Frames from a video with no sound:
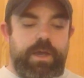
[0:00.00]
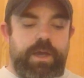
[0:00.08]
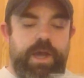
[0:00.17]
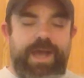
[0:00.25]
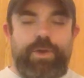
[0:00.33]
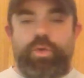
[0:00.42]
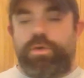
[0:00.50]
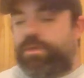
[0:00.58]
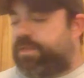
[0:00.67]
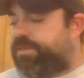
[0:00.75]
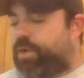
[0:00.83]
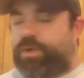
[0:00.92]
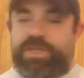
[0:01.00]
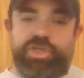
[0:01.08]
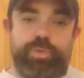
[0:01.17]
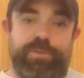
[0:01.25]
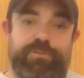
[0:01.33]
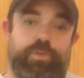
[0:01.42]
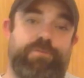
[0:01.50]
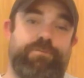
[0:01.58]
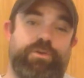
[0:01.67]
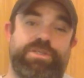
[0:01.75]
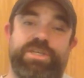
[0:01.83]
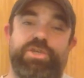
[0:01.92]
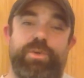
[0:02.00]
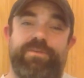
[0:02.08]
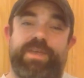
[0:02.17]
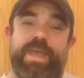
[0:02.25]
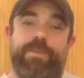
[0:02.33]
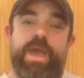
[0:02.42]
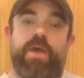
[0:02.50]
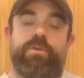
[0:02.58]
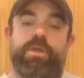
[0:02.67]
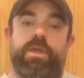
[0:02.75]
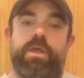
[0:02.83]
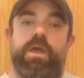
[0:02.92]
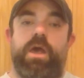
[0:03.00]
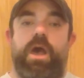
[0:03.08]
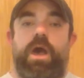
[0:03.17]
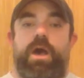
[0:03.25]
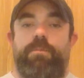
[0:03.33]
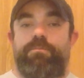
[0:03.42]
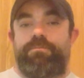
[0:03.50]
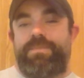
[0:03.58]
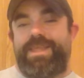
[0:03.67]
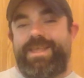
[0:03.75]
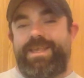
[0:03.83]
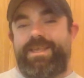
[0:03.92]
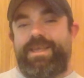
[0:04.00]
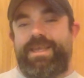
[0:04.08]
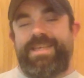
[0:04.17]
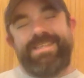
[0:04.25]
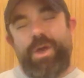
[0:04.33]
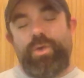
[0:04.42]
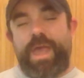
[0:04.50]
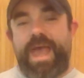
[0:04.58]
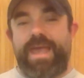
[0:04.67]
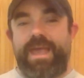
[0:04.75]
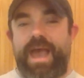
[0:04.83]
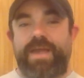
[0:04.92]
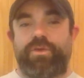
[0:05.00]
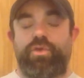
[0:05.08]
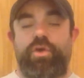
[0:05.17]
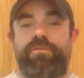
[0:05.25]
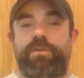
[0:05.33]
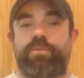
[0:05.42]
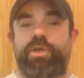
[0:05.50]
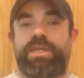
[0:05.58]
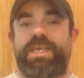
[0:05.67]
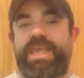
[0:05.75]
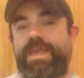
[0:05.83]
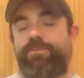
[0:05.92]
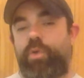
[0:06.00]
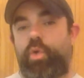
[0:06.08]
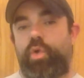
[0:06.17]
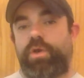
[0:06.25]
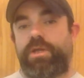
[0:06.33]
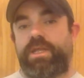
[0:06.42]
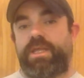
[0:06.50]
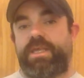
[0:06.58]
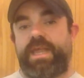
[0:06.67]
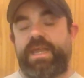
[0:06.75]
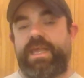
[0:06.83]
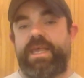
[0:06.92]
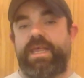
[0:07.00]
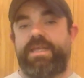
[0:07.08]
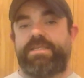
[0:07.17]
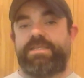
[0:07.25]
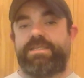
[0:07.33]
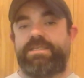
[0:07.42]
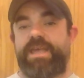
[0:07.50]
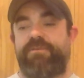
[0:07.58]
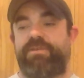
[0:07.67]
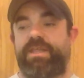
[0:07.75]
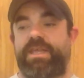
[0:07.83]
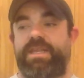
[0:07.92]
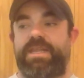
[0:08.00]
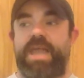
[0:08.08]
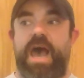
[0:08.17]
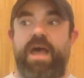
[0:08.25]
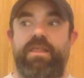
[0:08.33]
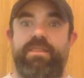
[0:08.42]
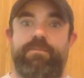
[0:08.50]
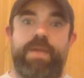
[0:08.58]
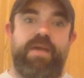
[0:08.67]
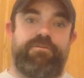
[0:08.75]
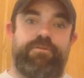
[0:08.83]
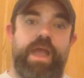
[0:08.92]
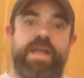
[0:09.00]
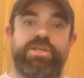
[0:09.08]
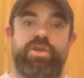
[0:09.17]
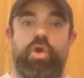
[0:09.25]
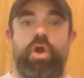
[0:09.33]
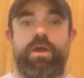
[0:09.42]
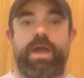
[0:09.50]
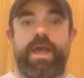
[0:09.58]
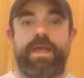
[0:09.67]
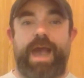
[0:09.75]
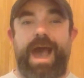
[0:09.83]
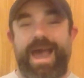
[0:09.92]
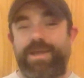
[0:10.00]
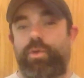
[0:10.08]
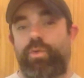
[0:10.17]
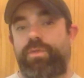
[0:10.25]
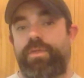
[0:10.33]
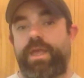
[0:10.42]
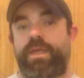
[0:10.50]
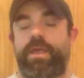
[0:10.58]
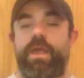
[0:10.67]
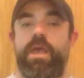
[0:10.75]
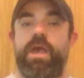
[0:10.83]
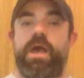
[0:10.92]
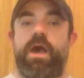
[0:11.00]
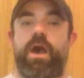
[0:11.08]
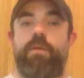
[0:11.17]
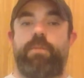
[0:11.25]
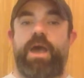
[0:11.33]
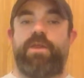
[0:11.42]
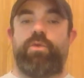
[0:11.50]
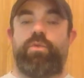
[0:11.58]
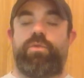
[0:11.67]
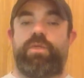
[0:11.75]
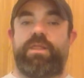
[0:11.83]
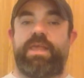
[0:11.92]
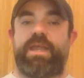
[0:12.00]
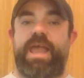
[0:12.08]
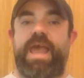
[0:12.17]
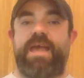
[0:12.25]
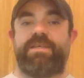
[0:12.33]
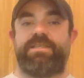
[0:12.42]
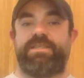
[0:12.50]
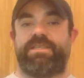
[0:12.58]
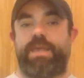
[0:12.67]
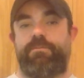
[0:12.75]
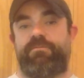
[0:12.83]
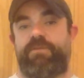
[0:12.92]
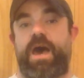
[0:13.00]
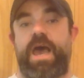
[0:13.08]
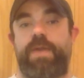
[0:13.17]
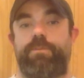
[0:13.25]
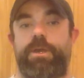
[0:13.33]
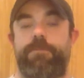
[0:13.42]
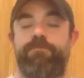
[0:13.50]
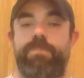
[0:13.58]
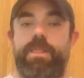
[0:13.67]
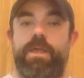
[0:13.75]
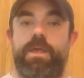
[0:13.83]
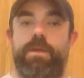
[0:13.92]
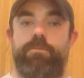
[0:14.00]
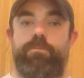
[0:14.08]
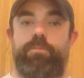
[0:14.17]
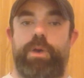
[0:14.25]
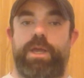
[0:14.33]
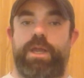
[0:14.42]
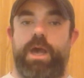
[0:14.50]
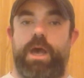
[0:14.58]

I ordered the 3rd issue before the 1st issue even came out. It's okay. I don't know if I'm going to keep on getting it. It's definitely not the Matt Fraction Hawkeye, I don't think. I don't think that it has the same vibe. But